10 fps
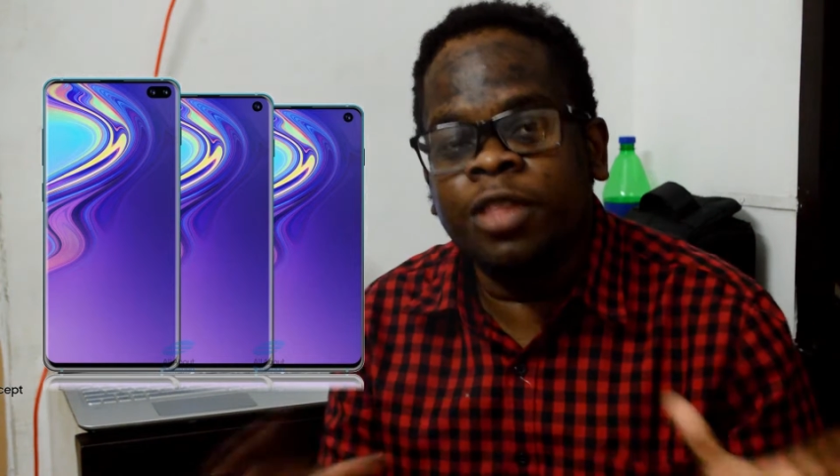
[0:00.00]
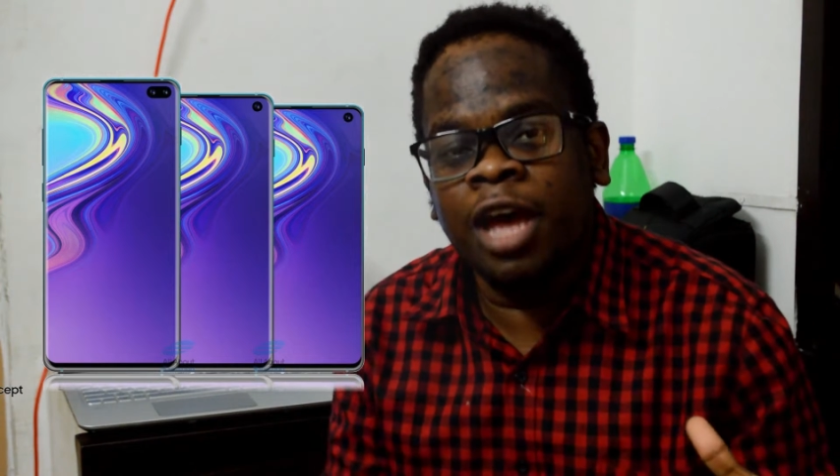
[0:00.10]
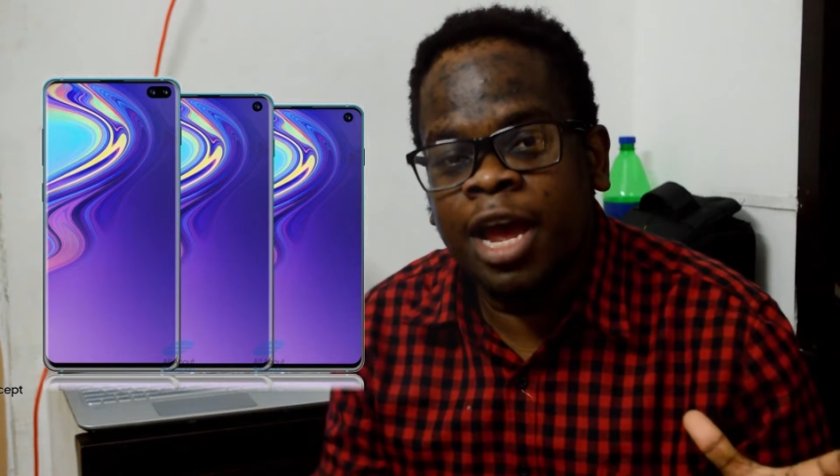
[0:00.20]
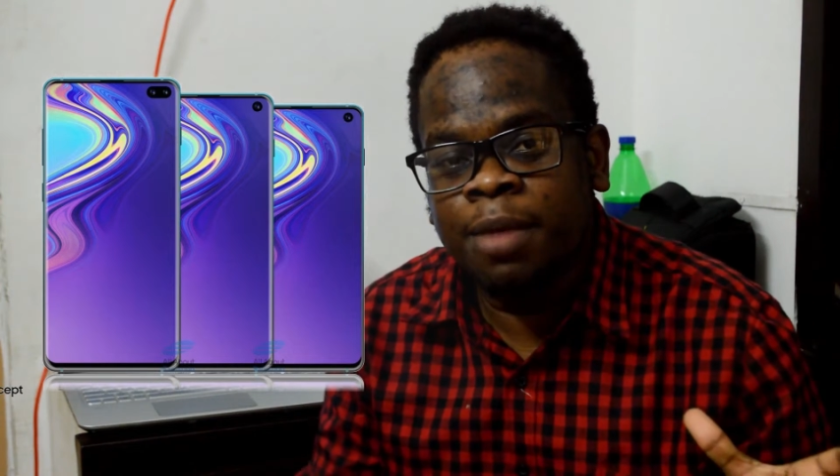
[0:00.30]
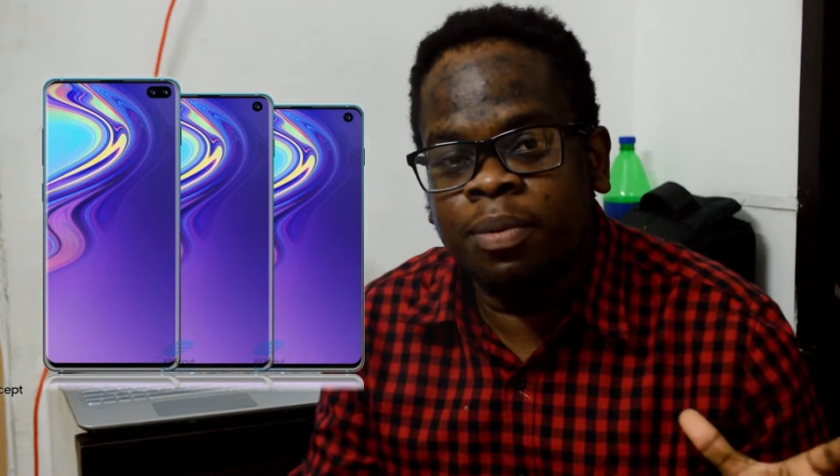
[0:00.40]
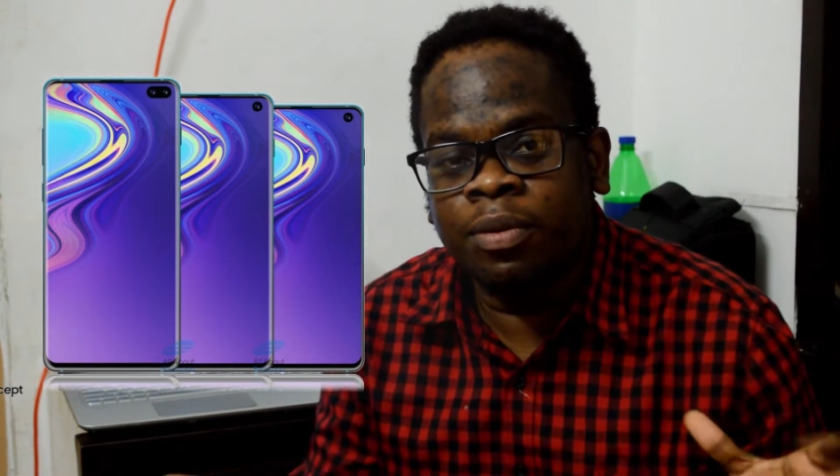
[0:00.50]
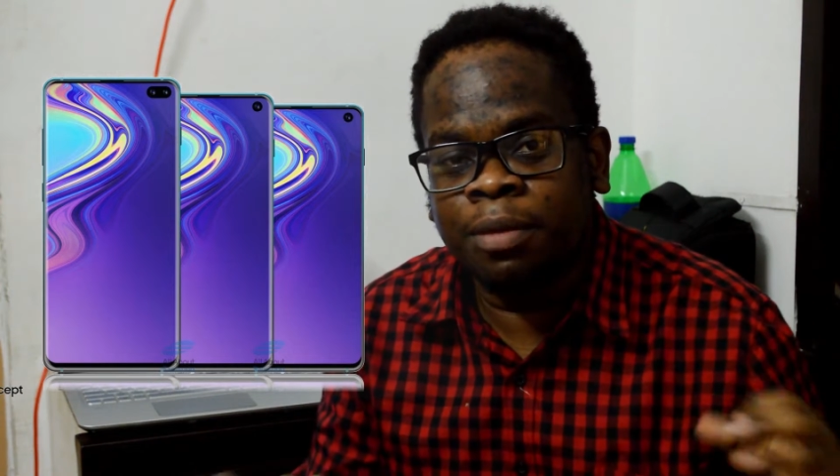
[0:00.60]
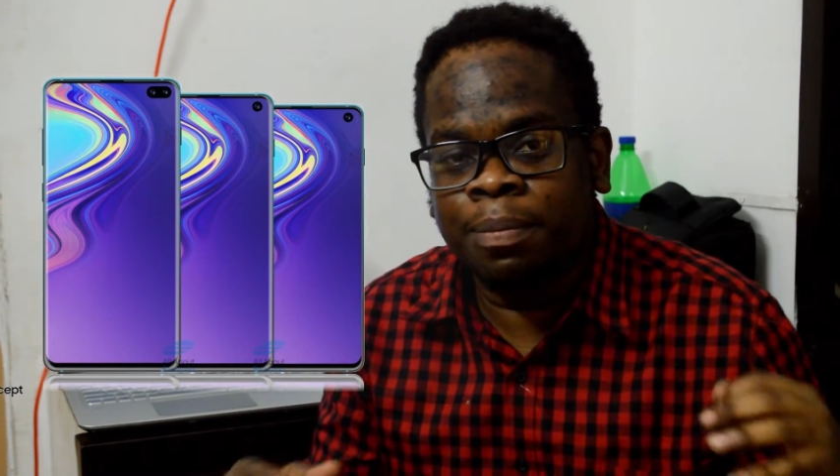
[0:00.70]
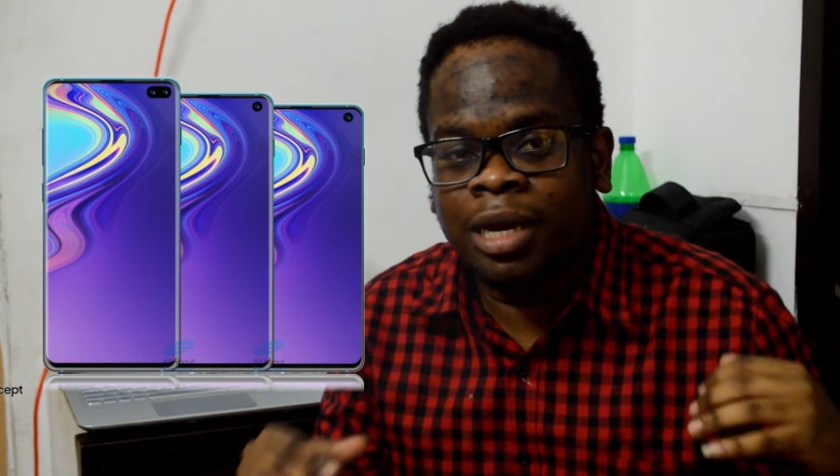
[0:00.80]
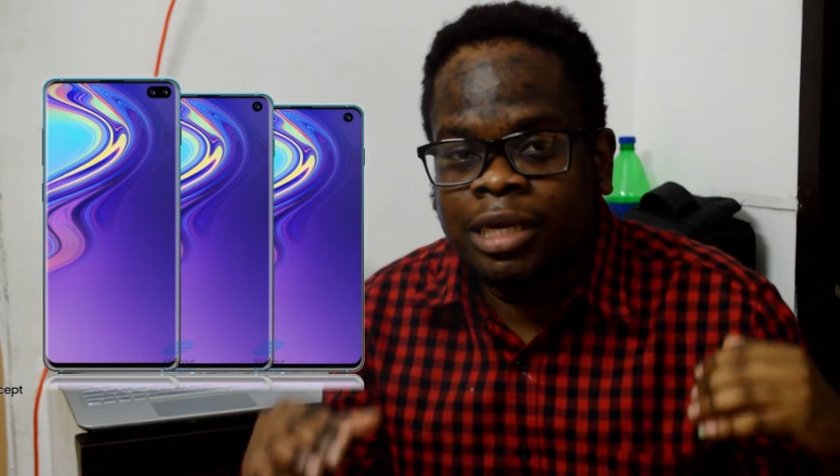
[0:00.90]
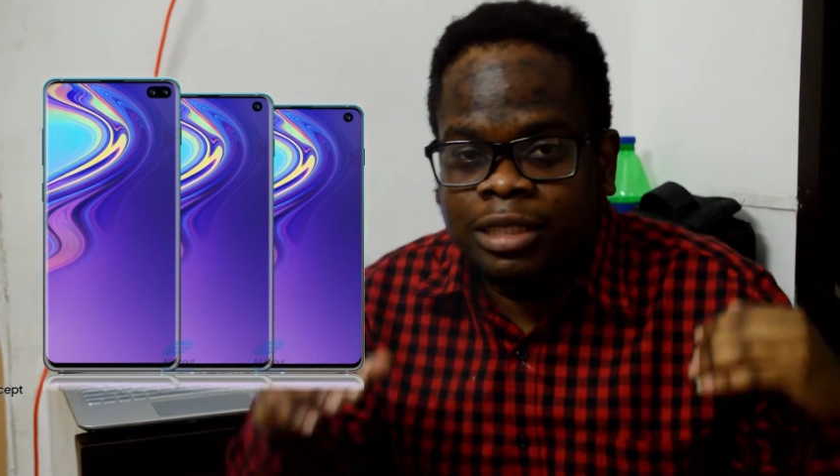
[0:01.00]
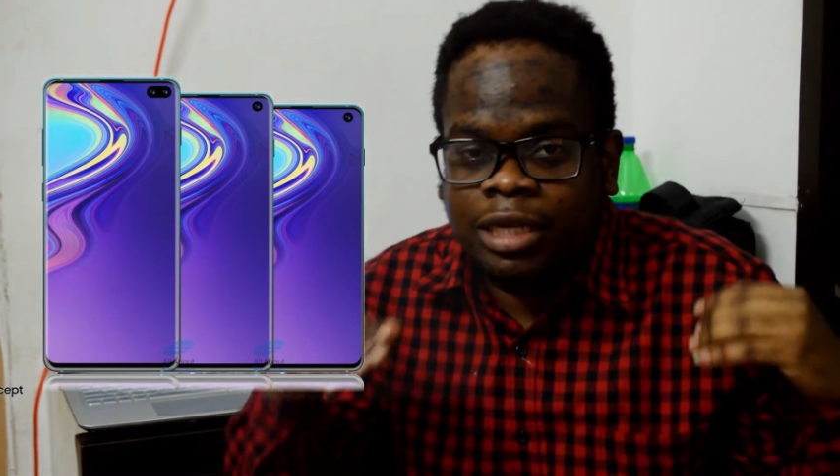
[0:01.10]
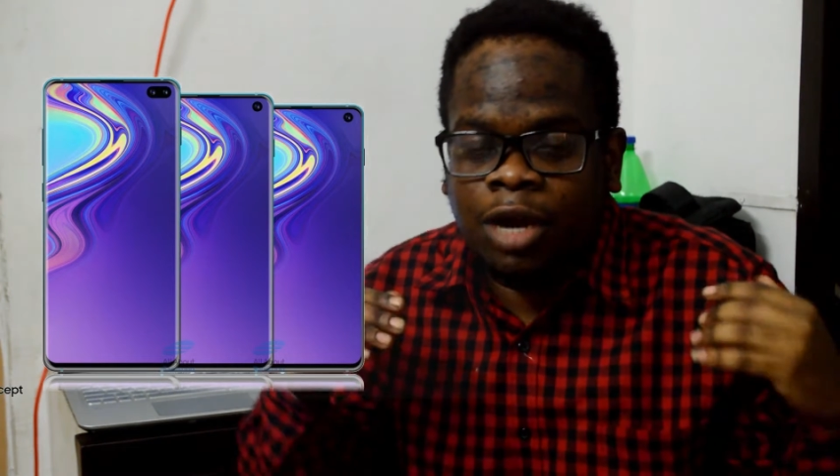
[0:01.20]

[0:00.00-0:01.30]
the hype on the punch